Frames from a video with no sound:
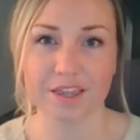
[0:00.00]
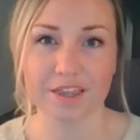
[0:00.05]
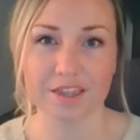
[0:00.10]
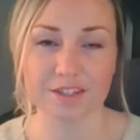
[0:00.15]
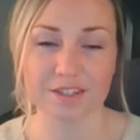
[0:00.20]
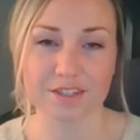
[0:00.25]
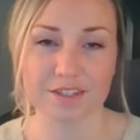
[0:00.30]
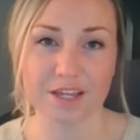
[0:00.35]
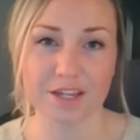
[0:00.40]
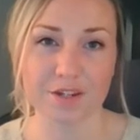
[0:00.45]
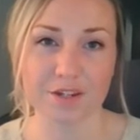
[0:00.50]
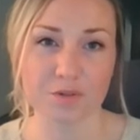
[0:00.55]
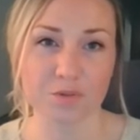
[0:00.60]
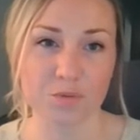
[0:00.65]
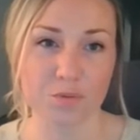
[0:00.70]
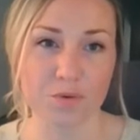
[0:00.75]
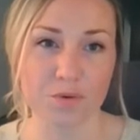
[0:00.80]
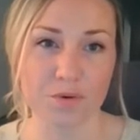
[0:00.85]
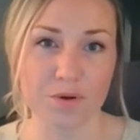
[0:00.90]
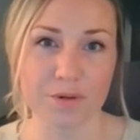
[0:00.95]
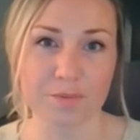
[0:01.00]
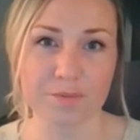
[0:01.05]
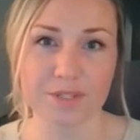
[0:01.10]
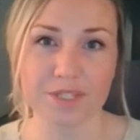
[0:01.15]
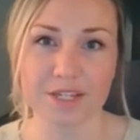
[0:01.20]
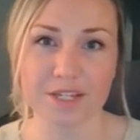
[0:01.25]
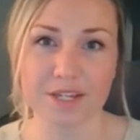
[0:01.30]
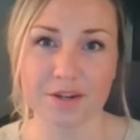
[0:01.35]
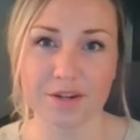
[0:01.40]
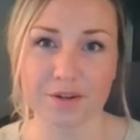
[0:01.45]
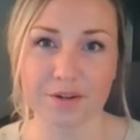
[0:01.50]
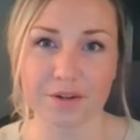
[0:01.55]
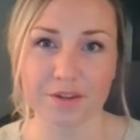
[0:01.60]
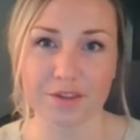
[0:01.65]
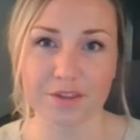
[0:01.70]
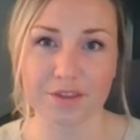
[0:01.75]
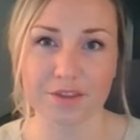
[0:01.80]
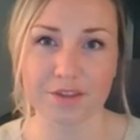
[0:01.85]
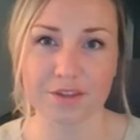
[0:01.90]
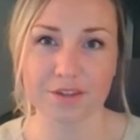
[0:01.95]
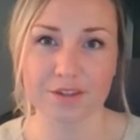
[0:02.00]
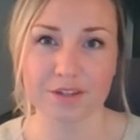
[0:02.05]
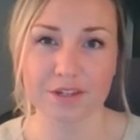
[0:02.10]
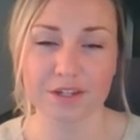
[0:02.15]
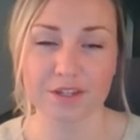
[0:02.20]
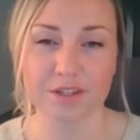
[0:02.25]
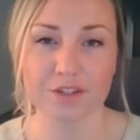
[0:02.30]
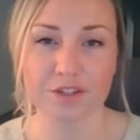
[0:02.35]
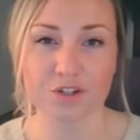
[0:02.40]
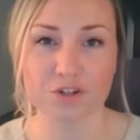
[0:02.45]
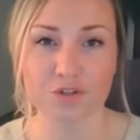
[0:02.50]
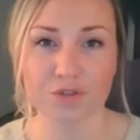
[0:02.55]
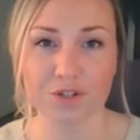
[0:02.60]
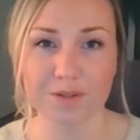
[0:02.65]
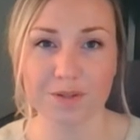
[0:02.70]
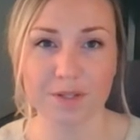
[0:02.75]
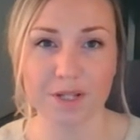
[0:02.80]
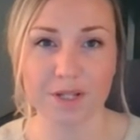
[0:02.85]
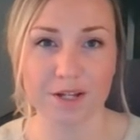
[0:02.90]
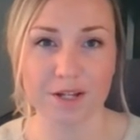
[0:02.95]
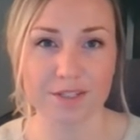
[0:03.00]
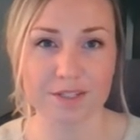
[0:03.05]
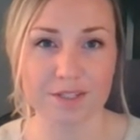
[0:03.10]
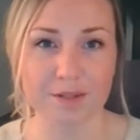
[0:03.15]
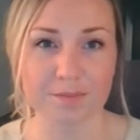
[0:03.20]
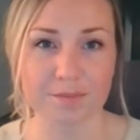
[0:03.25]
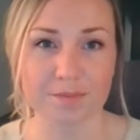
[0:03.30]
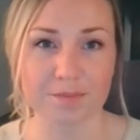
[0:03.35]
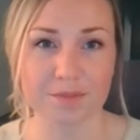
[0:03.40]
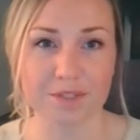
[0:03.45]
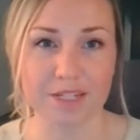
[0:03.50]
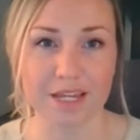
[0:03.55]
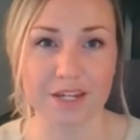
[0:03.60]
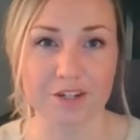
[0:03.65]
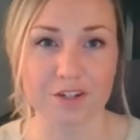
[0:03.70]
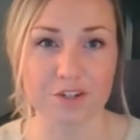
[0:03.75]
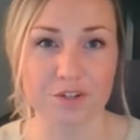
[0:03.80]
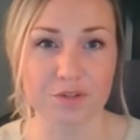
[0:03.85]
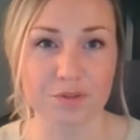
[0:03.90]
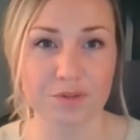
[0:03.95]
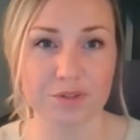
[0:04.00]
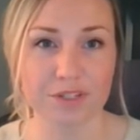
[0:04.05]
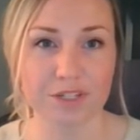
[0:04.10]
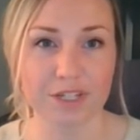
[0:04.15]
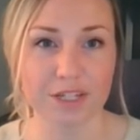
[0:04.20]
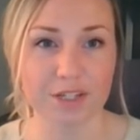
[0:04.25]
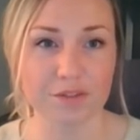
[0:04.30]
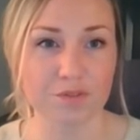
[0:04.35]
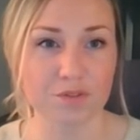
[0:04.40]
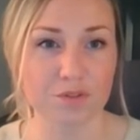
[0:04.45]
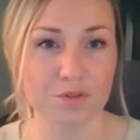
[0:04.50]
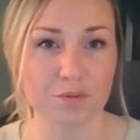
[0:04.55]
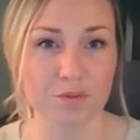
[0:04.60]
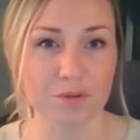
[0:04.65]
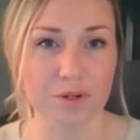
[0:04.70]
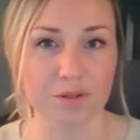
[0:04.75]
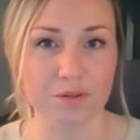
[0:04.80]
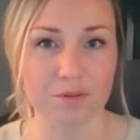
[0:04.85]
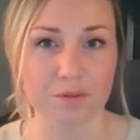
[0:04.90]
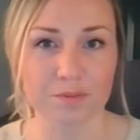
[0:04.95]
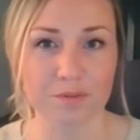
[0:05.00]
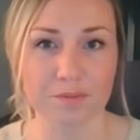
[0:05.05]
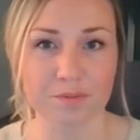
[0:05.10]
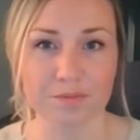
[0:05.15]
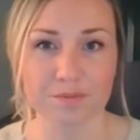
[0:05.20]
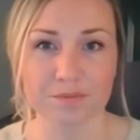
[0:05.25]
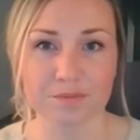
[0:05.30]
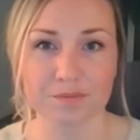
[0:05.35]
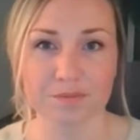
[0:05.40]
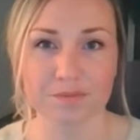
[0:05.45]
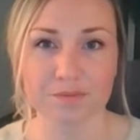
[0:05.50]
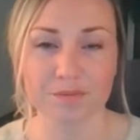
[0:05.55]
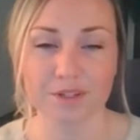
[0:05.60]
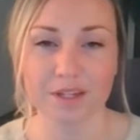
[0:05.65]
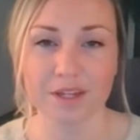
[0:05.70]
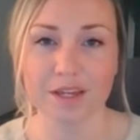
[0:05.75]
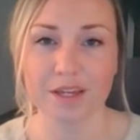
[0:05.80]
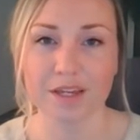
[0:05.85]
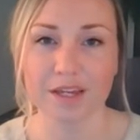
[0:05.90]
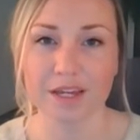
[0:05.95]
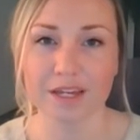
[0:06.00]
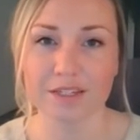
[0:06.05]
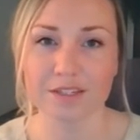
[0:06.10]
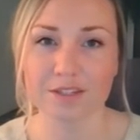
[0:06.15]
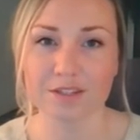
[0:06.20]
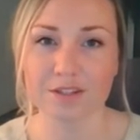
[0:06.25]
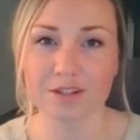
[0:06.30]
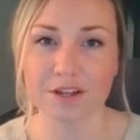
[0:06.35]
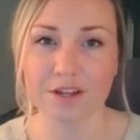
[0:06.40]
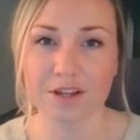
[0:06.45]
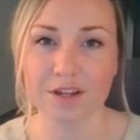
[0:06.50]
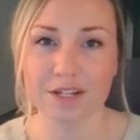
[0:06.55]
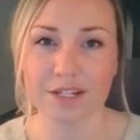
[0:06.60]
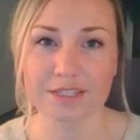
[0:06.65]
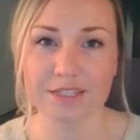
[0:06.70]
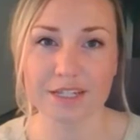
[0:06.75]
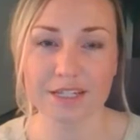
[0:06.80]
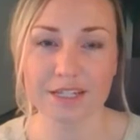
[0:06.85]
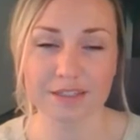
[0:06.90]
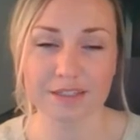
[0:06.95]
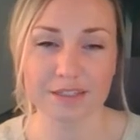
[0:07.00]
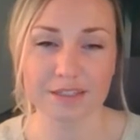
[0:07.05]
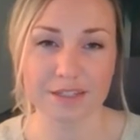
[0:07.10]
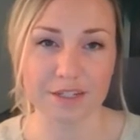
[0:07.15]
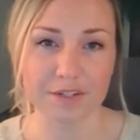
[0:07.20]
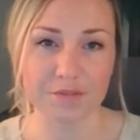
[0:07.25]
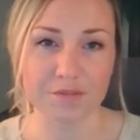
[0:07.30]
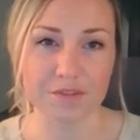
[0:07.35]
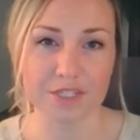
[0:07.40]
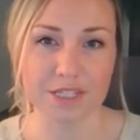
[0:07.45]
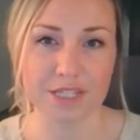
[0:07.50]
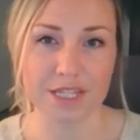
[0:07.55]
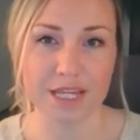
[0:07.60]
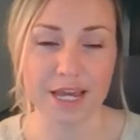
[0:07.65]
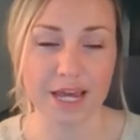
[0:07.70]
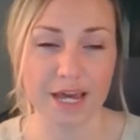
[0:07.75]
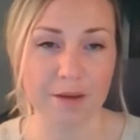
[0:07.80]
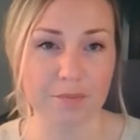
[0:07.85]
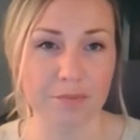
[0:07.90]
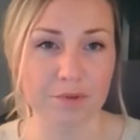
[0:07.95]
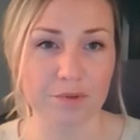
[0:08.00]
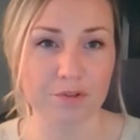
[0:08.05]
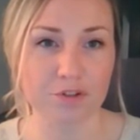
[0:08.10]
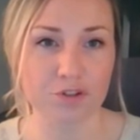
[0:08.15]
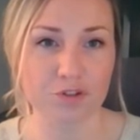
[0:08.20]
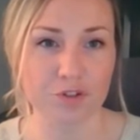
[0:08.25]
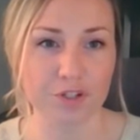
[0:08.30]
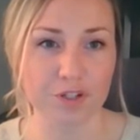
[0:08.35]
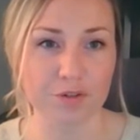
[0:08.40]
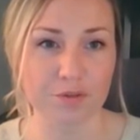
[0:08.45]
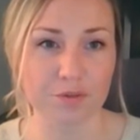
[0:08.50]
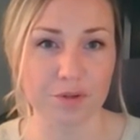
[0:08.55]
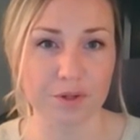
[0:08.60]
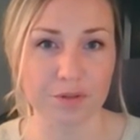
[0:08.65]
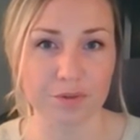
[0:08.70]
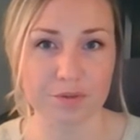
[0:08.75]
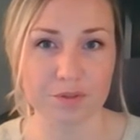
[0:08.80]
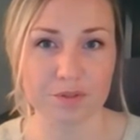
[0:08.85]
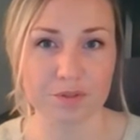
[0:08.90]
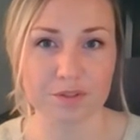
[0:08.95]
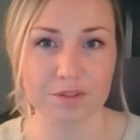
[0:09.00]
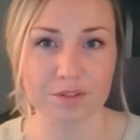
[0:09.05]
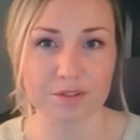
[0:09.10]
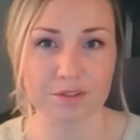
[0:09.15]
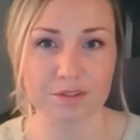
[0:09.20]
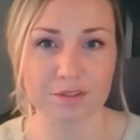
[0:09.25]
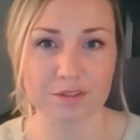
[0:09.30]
The sun warms the earth. The tree blossoms and new leaves grow. As long as it lives, the apple tree grows.